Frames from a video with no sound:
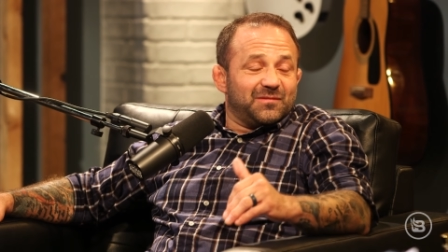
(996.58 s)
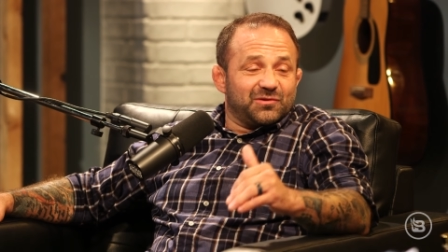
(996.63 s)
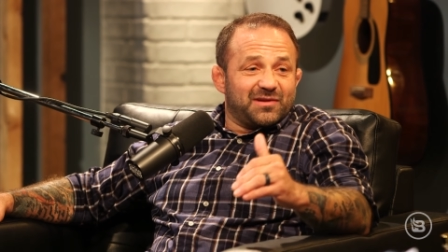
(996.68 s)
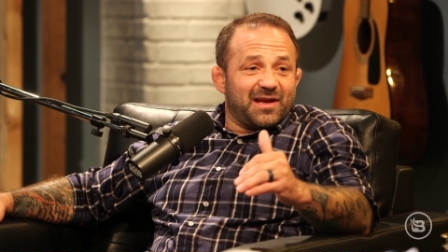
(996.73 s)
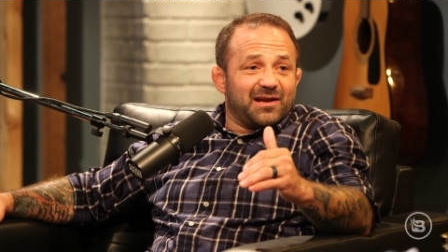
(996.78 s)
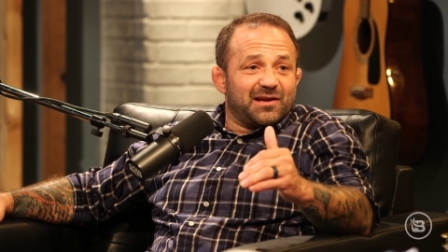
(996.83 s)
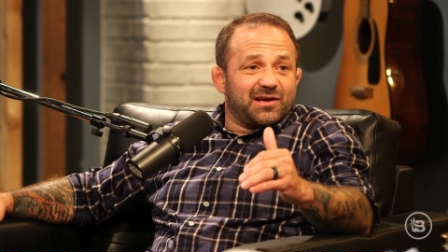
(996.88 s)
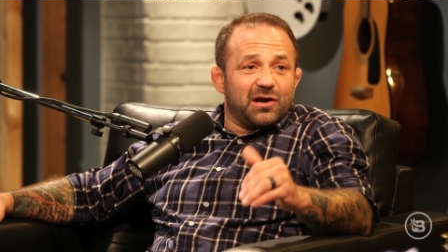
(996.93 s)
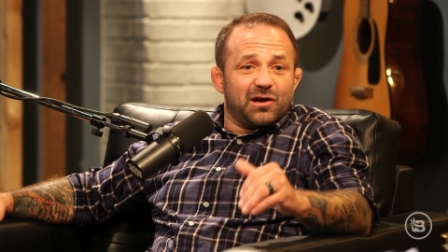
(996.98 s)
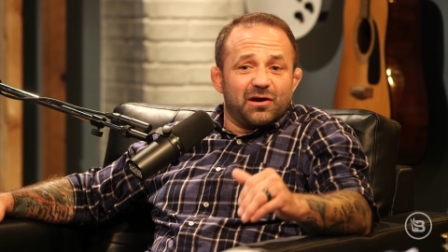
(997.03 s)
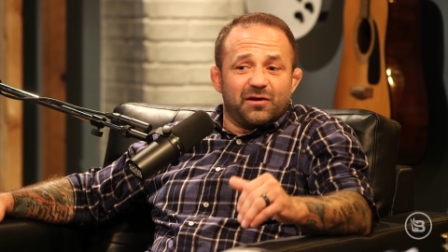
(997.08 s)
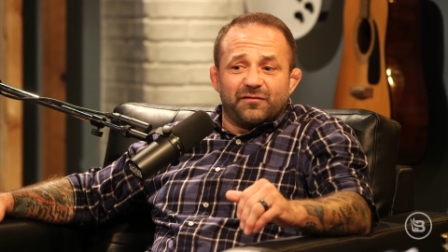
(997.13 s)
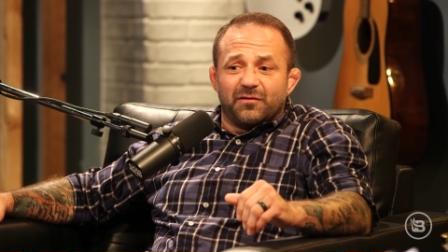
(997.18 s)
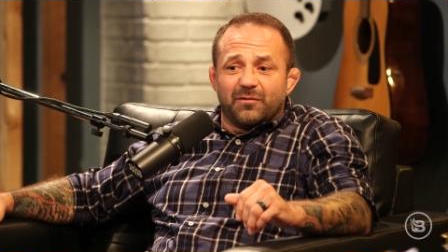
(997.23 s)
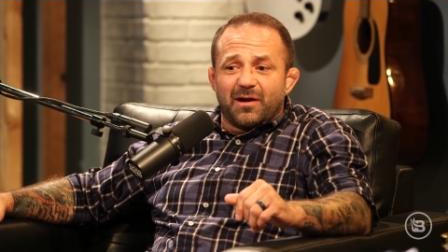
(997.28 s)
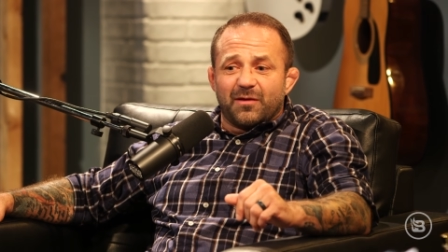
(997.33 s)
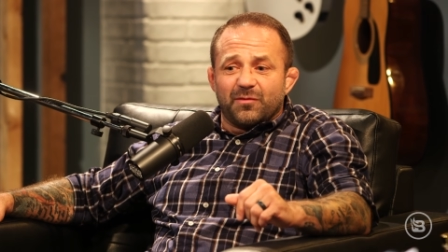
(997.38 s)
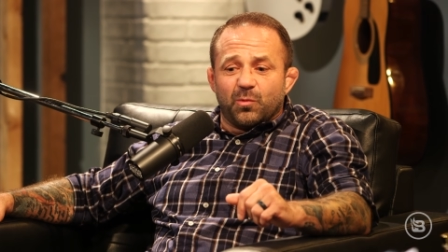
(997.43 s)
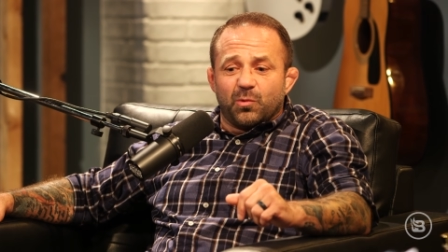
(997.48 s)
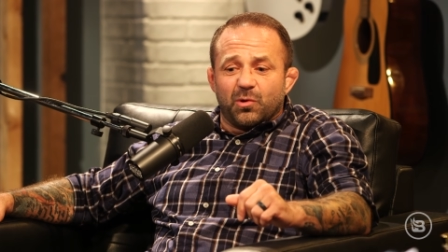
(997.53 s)
taken care of
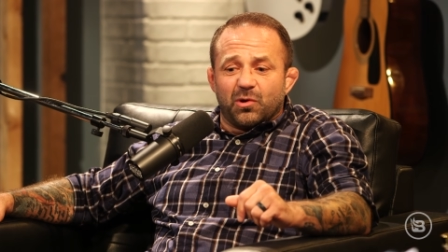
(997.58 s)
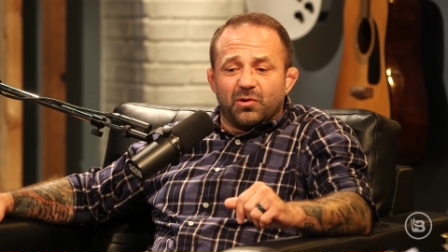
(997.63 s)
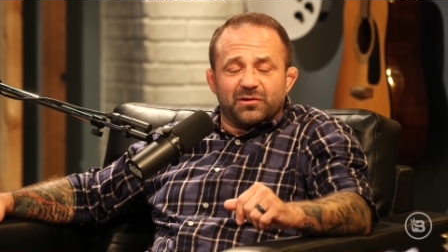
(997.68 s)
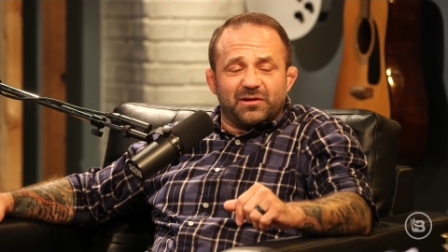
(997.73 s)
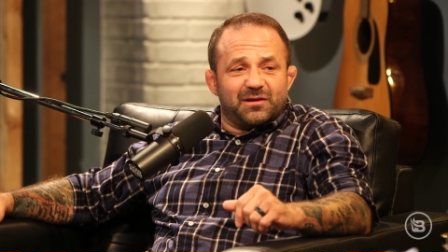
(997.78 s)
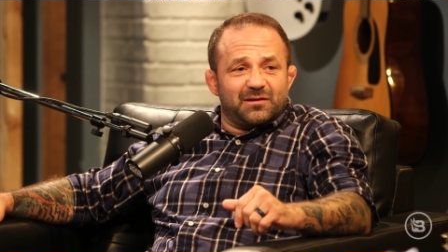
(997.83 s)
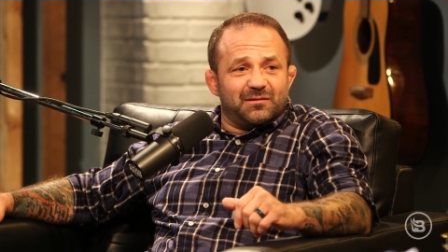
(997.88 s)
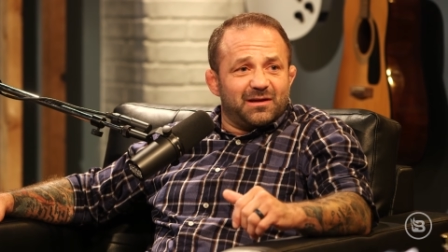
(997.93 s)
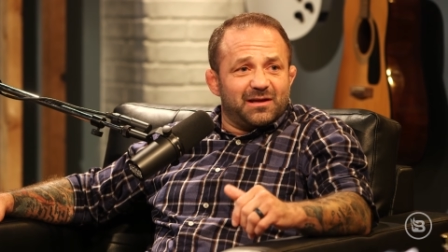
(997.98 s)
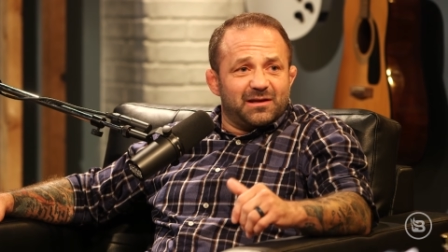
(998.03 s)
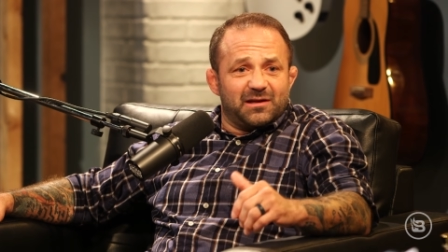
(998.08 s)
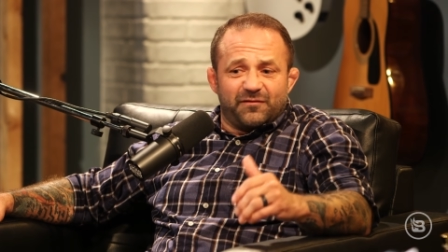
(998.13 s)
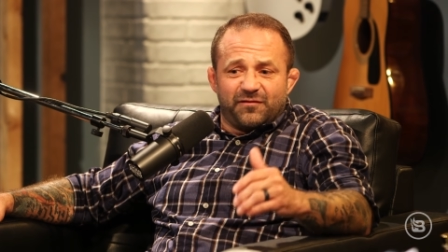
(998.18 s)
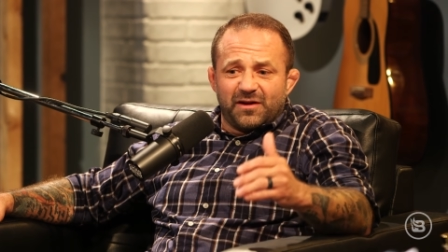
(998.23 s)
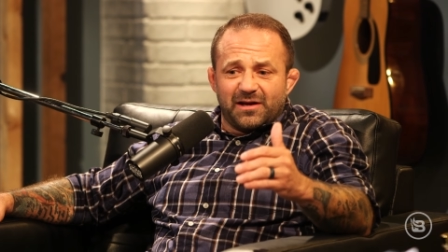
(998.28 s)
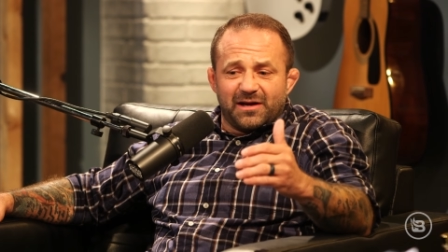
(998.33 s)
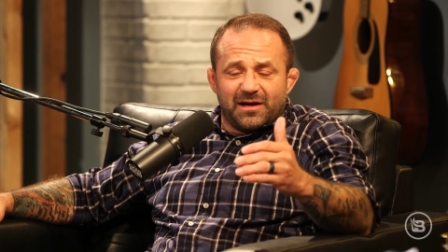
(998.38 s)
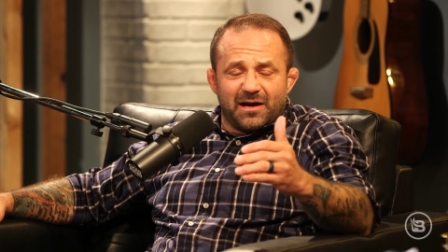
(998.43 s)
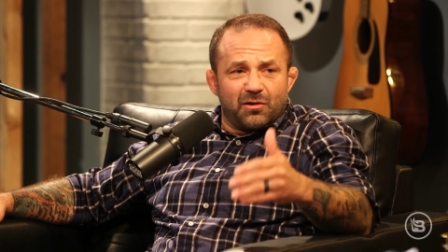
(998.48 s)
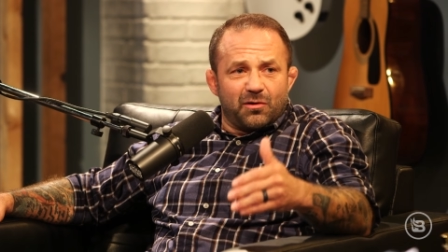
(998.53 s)
around the world and, and
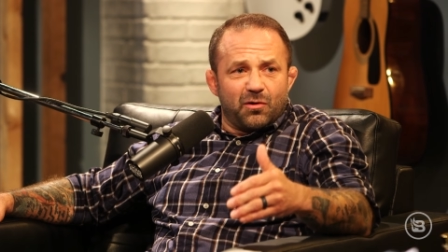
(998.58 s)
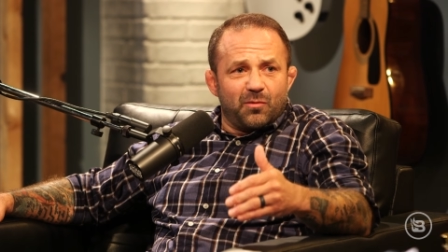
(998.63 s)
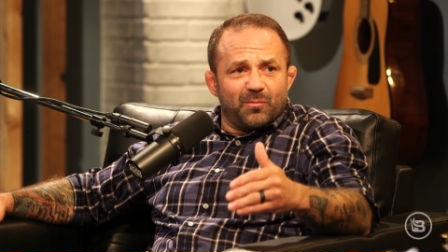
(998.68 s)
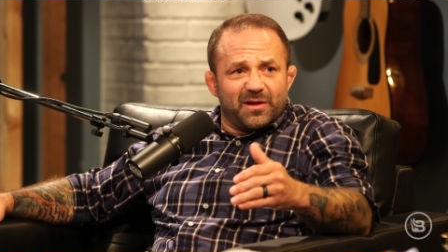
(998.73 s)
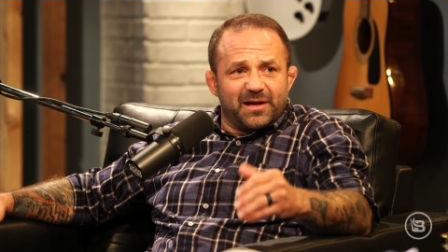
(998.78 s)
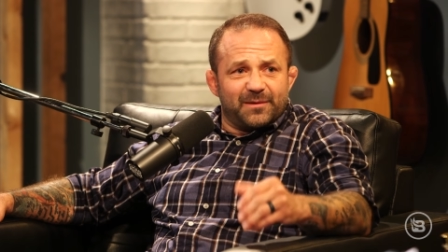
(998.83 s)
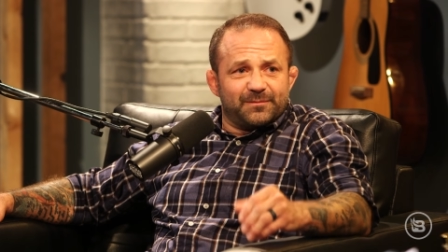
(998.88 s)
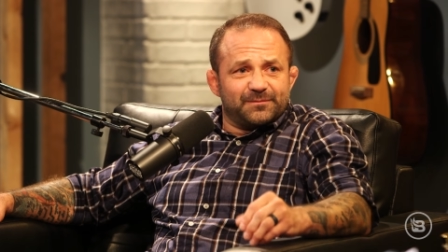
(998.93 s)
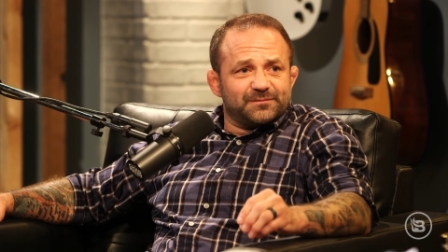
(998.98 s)
defending our homeland.